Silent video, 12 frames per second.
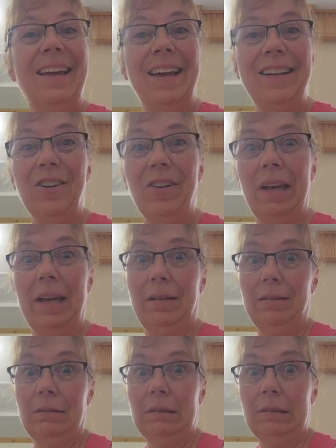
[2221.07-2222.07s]
and you're like,
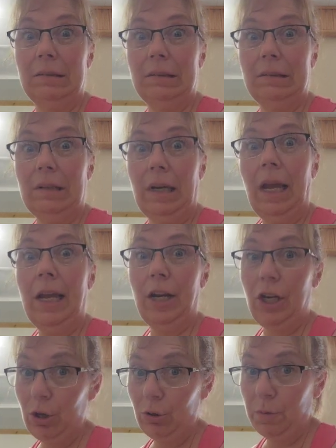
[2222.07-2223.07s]
and
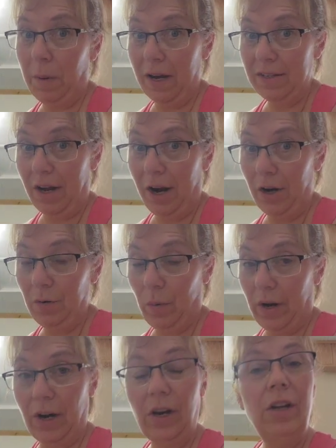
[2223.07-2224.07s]
a huge box of
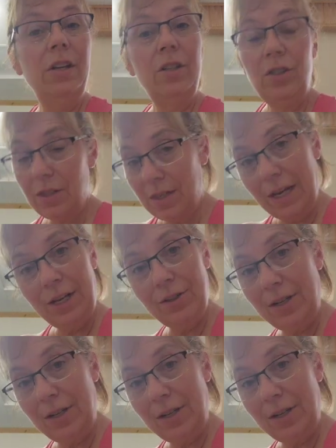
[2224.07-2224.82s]
hardware, just take your